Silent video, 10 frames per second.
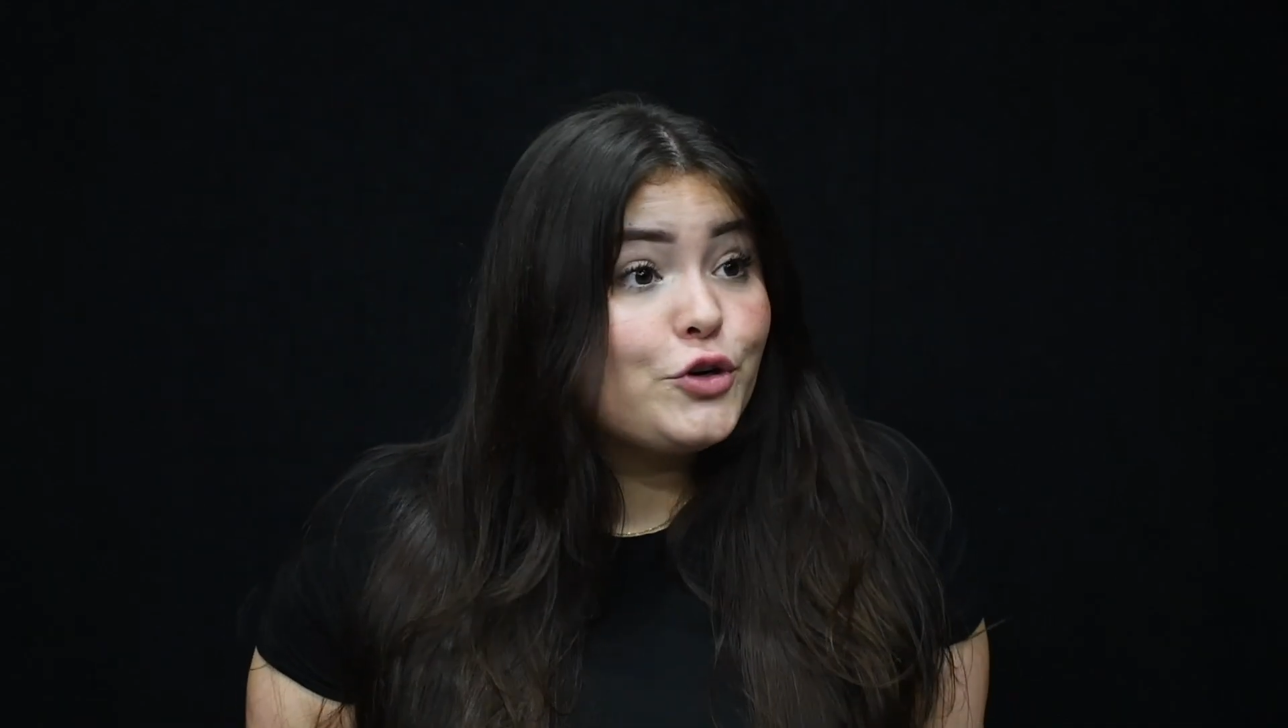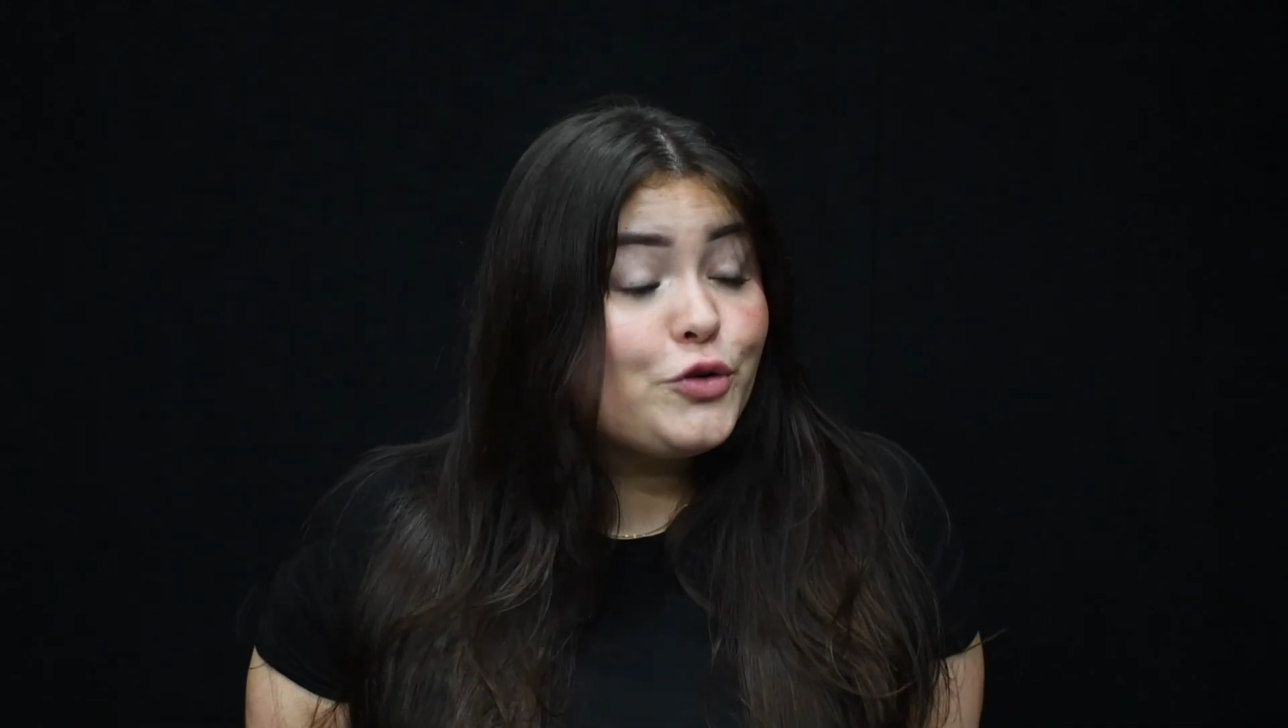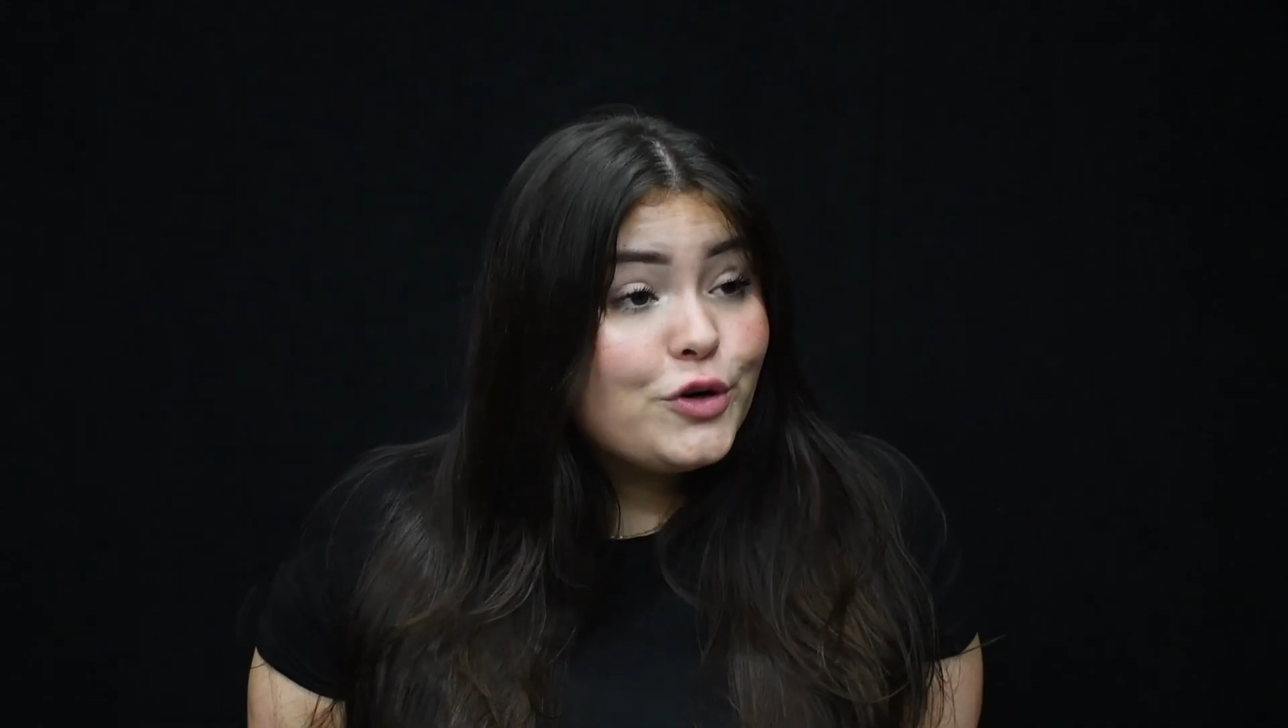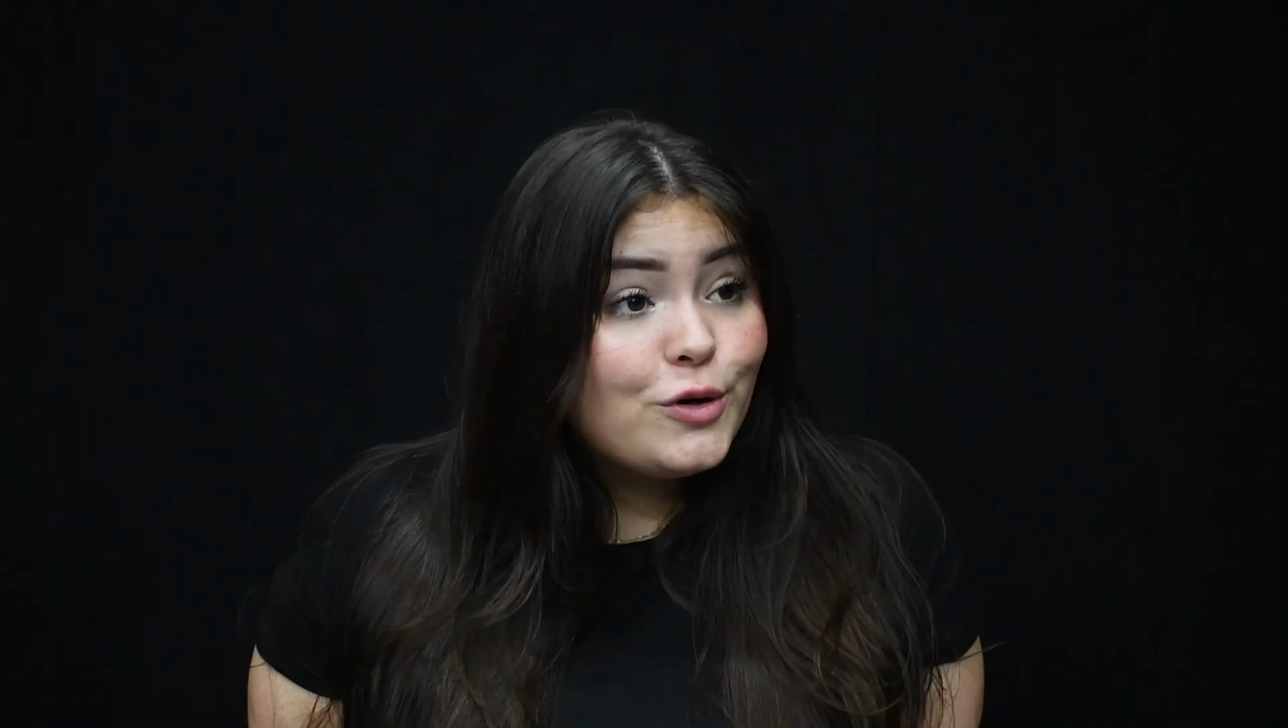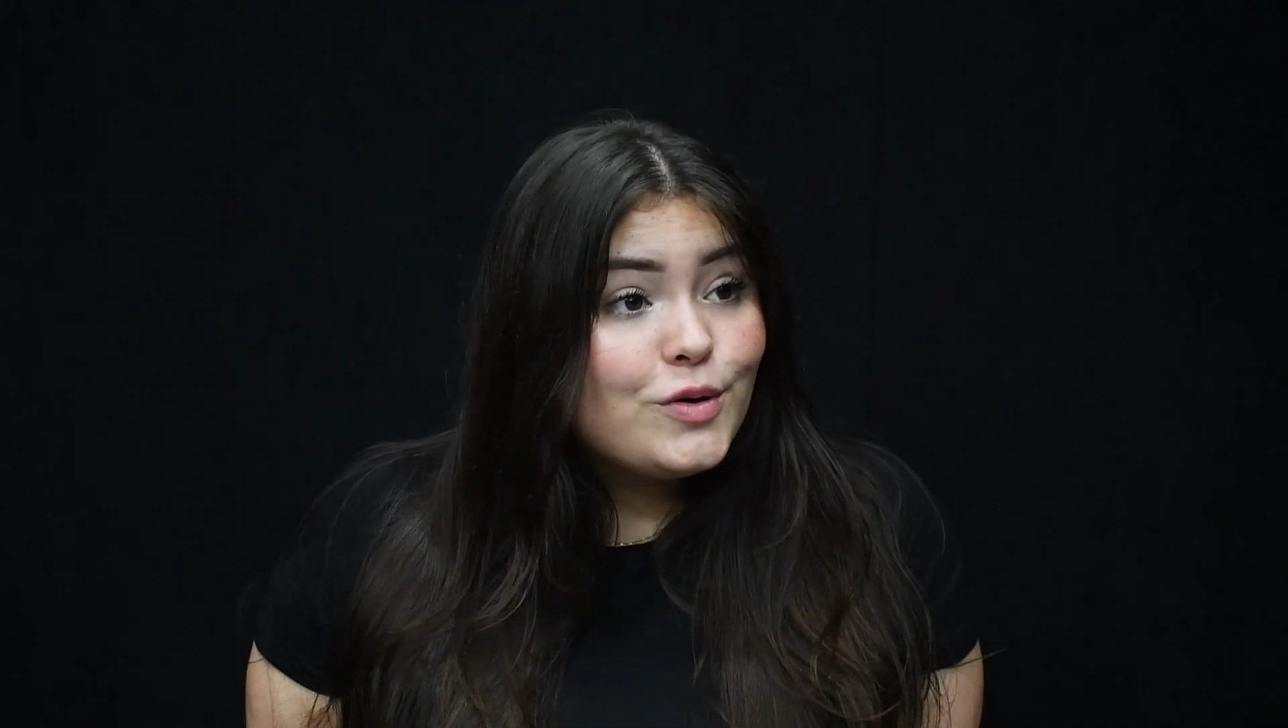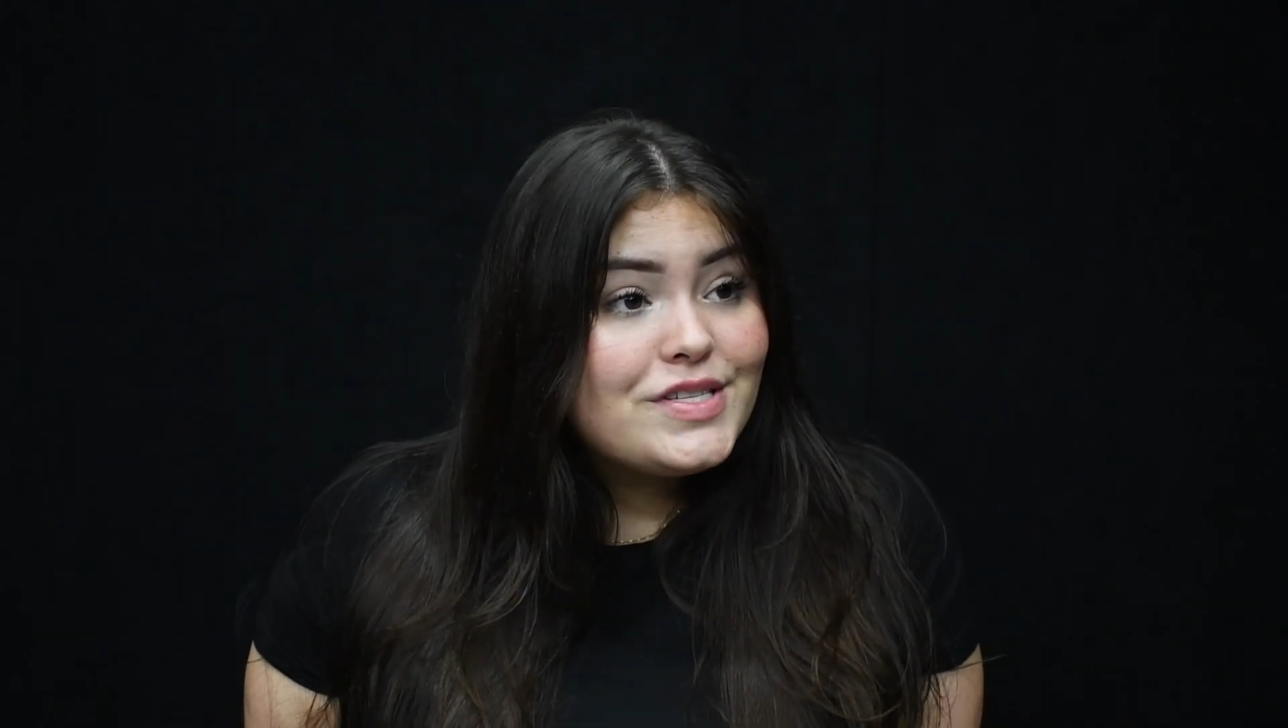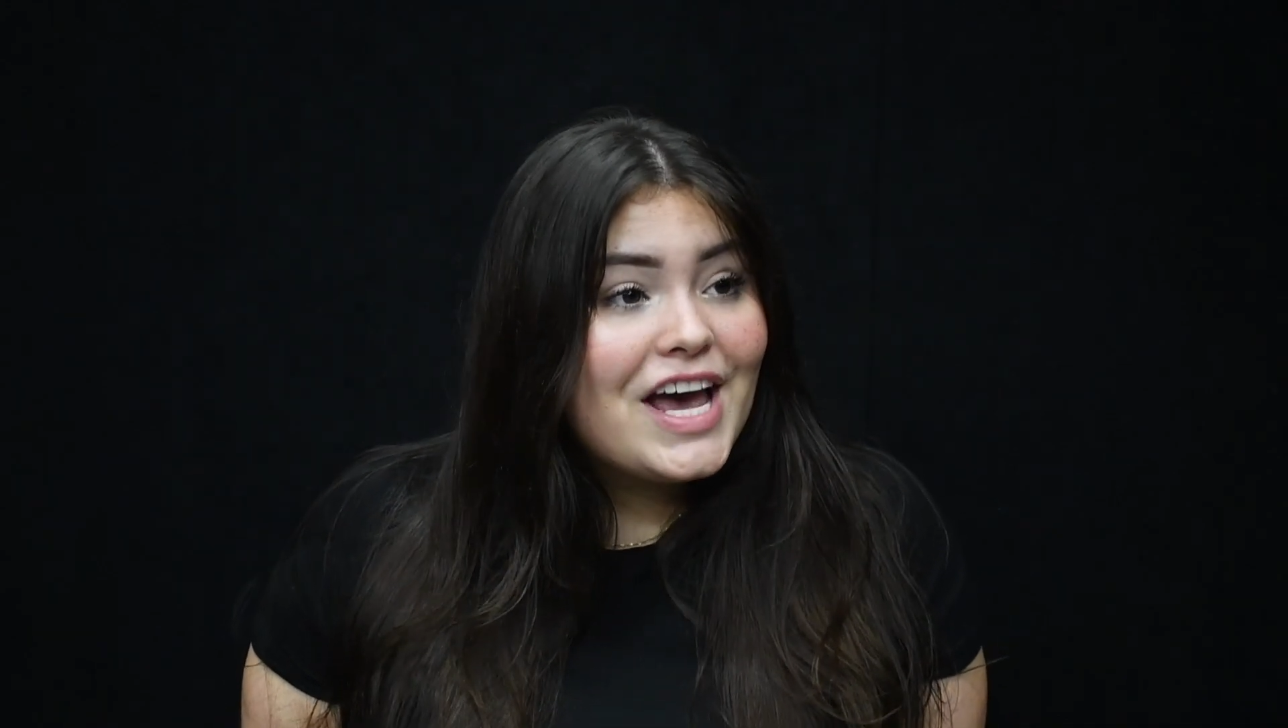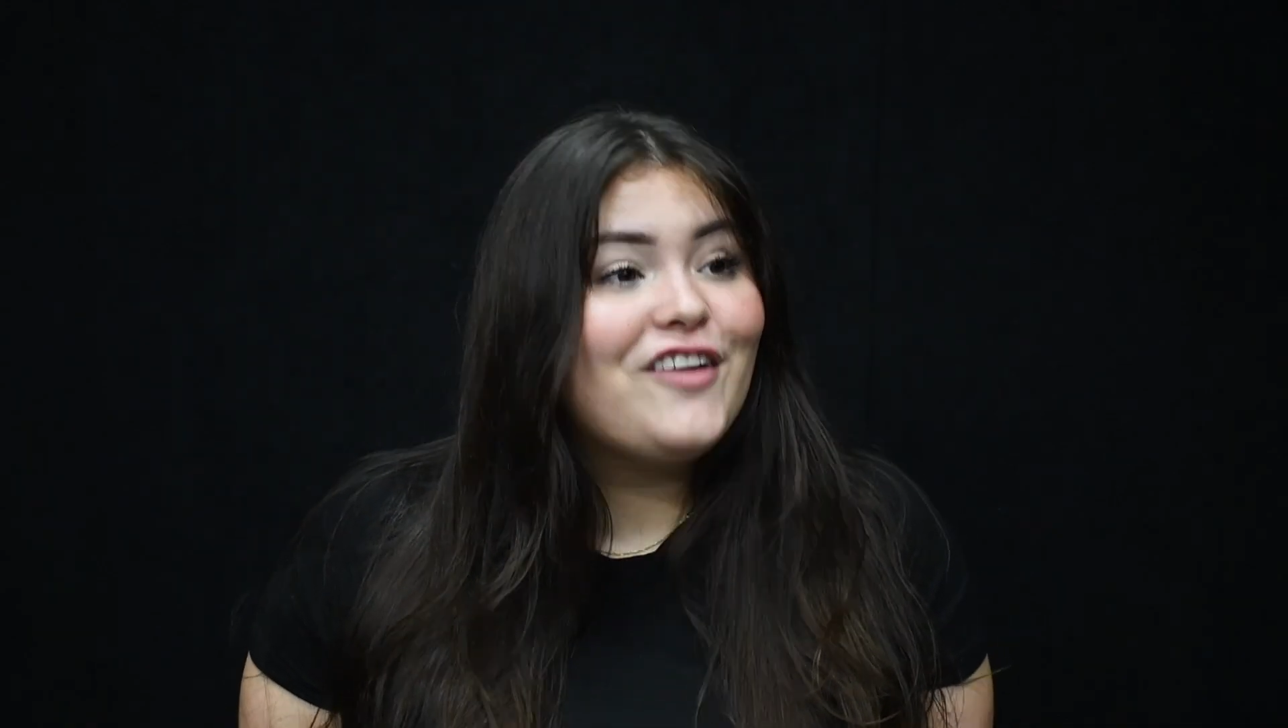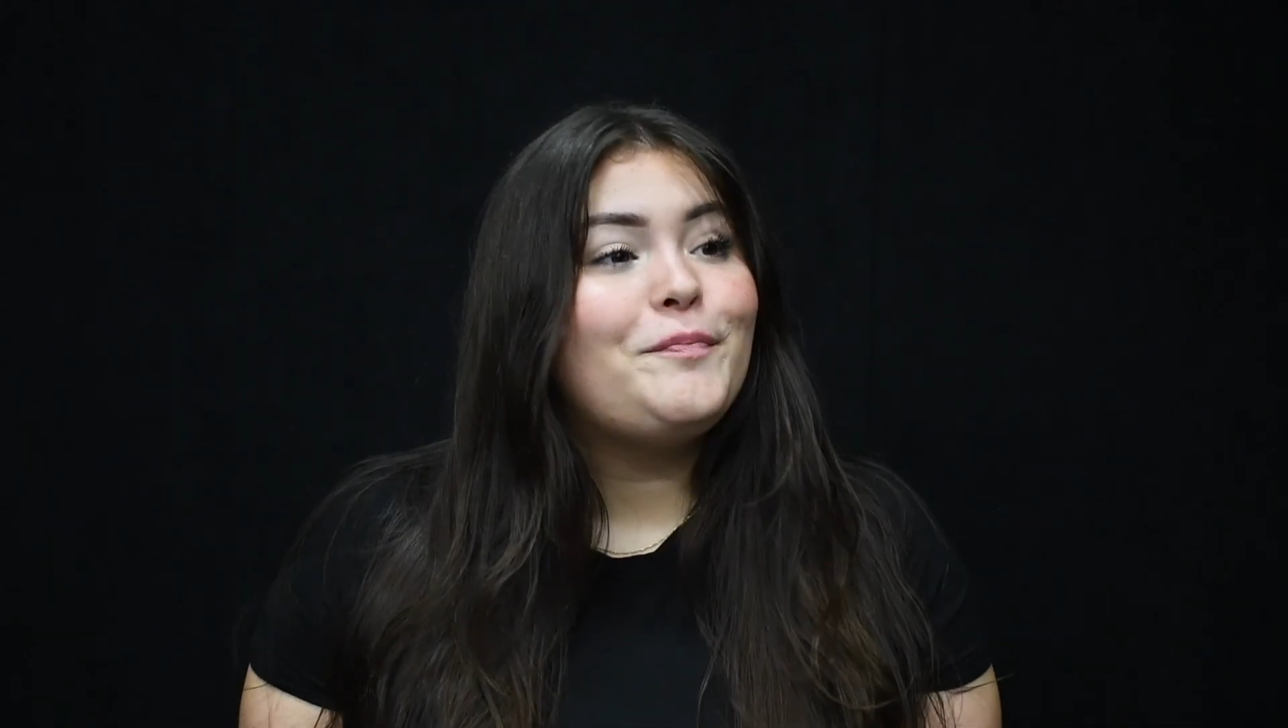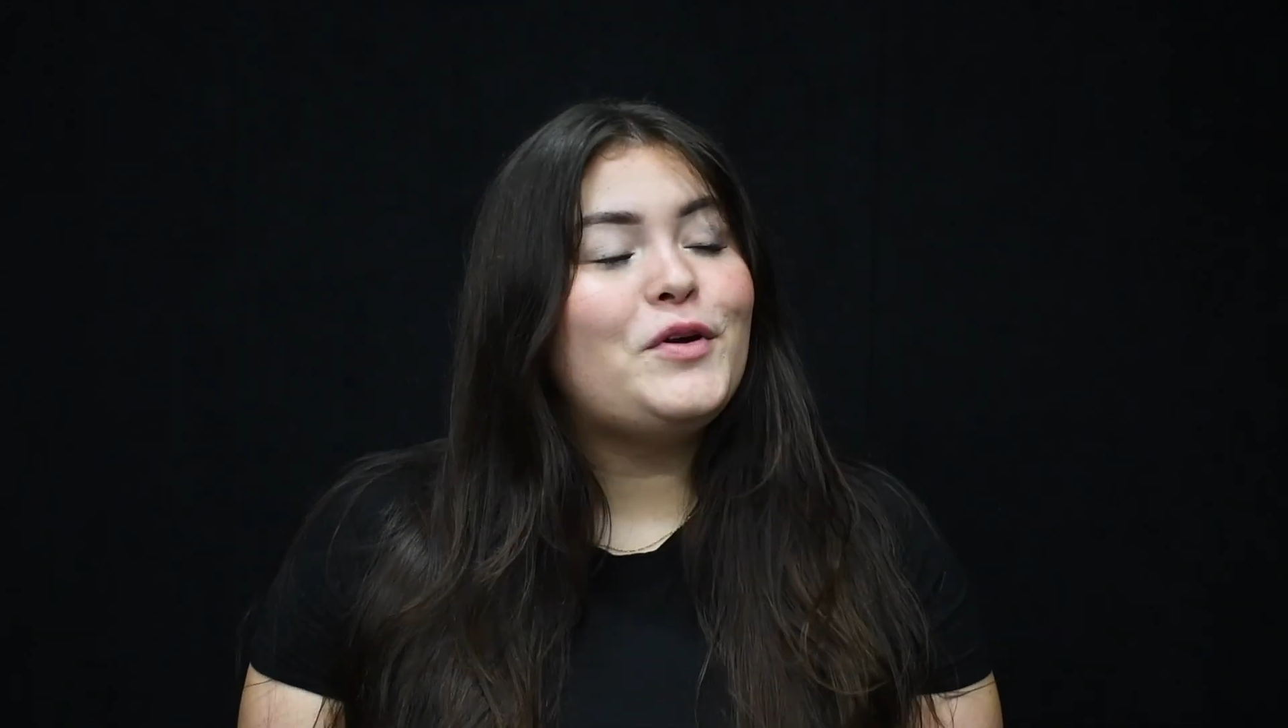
crews have